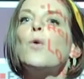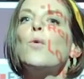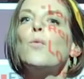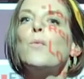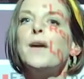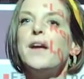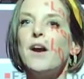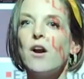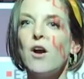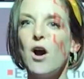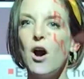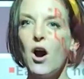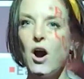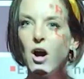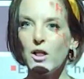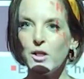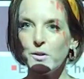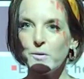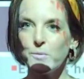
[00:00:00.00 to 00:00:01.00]
we are
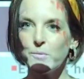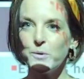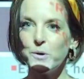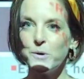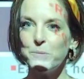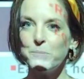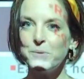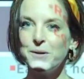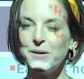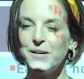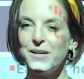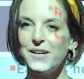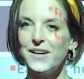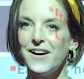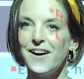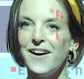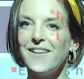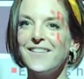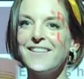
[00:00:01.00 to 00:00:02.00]
all a group.
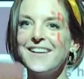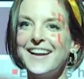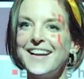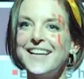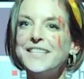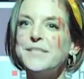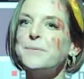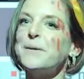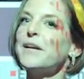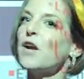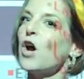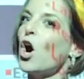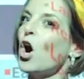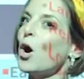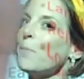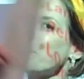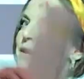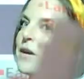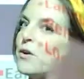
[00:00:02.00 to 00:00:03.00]
All right, we could
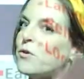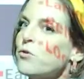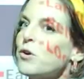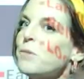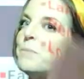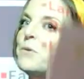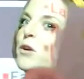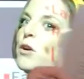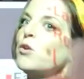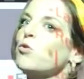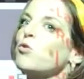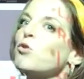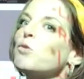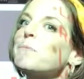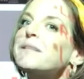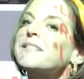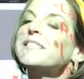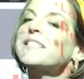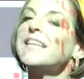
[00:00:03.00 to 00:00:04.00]
all be a group. You could group
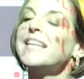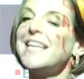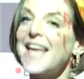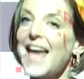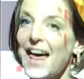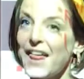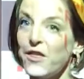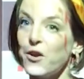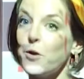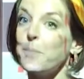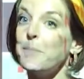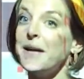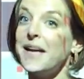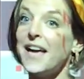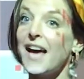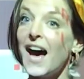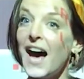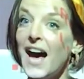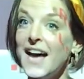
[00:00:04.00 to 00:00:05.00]
us together
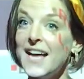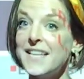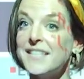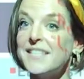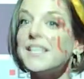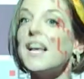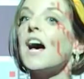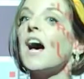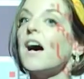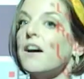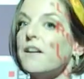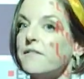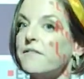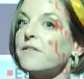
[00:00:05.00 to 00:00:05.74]
because of